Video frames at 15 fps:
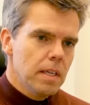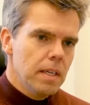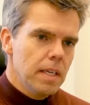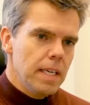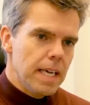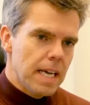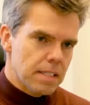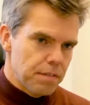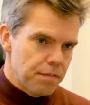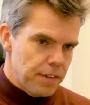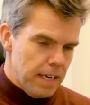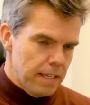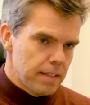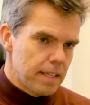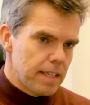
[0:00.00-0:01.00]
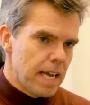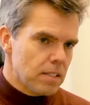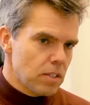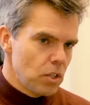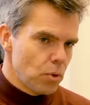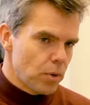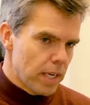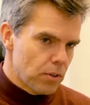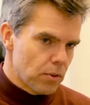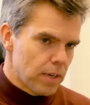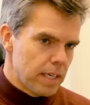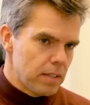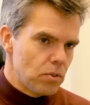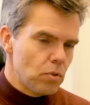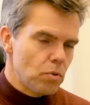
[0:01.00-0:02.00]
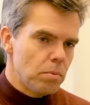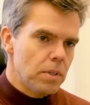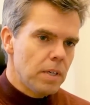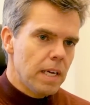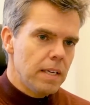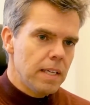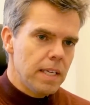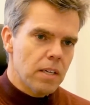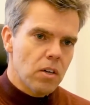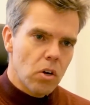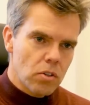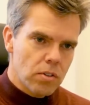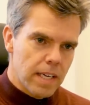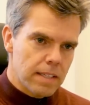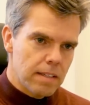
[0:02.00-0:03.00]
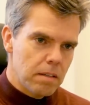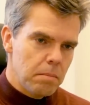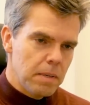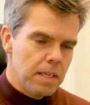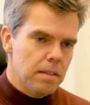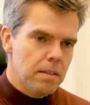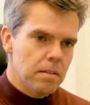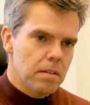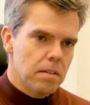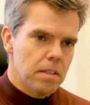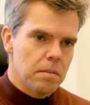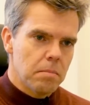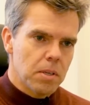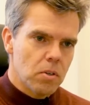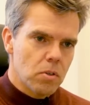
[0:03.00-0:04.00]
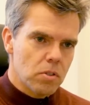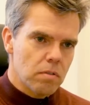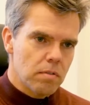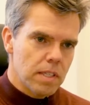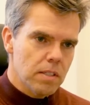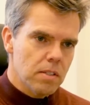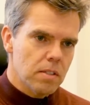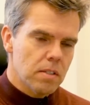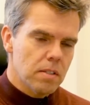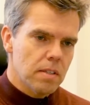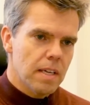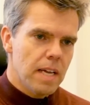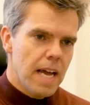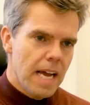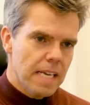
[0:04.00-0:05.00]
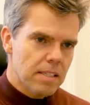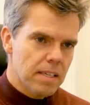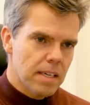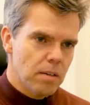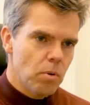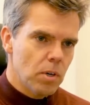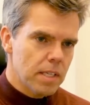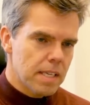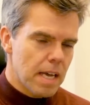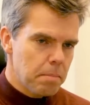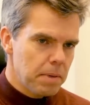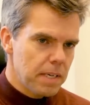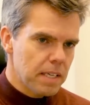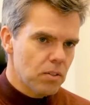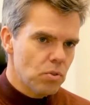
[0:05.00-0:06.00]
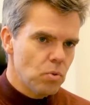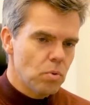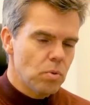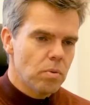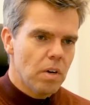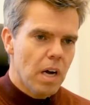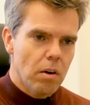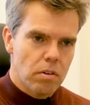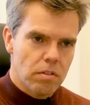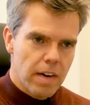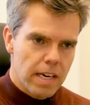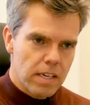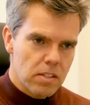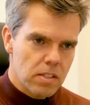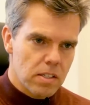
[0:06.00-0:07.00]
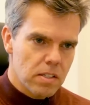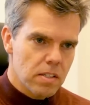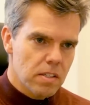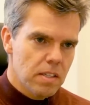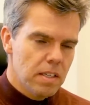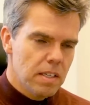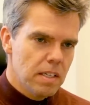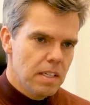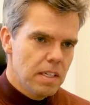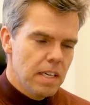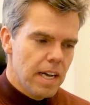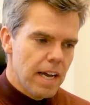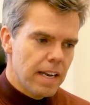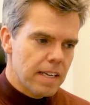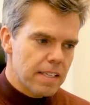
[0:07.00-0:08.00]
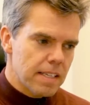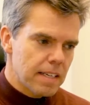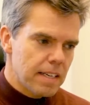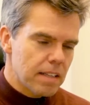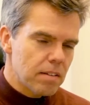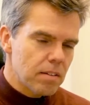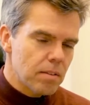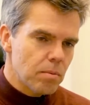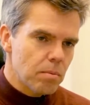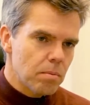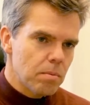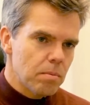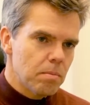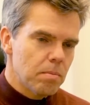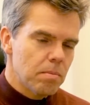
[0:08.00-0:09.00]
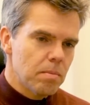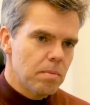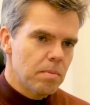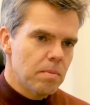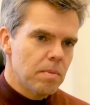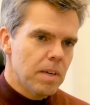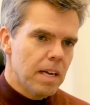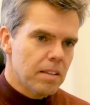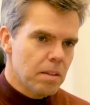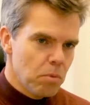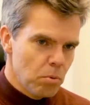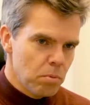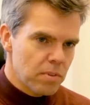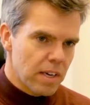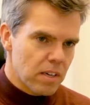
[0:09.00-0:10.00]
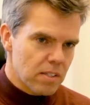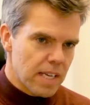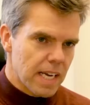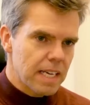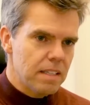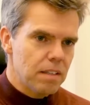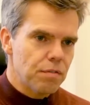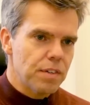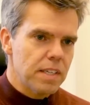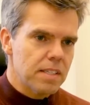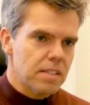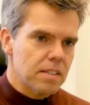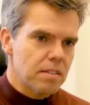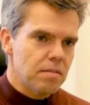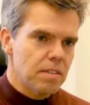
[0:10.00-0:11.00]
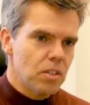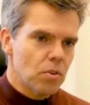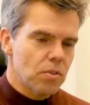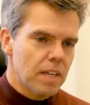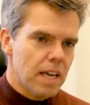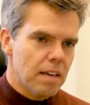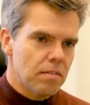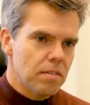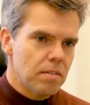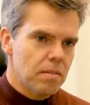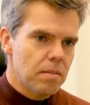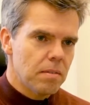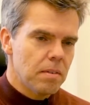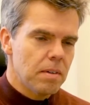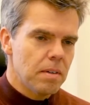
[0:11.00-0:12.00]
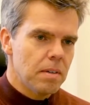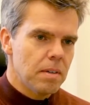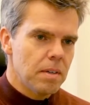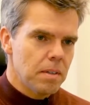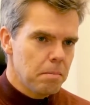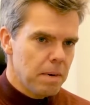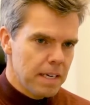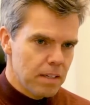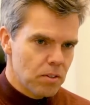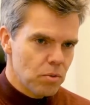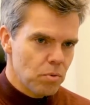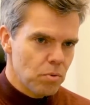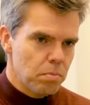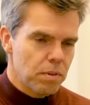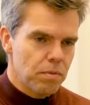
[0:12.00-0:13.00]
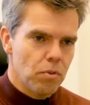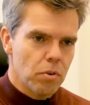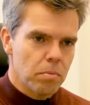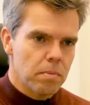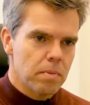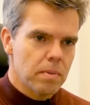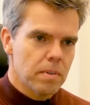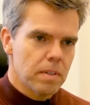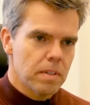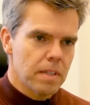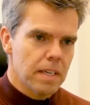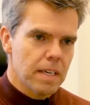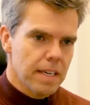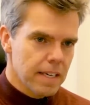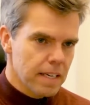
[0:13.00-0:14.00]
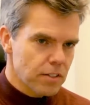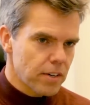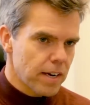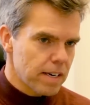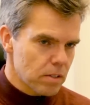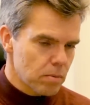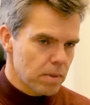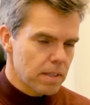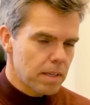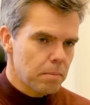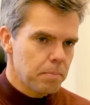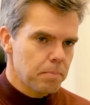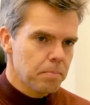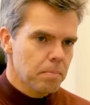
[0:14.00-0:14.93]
He has a friend that has a neuroendocrine tumor, and he contacted me uh, because of this, asking what is happening to our viruses. And I said that at the moment they are stuck in the freezer. We don't have the money to perform clinical trials with them.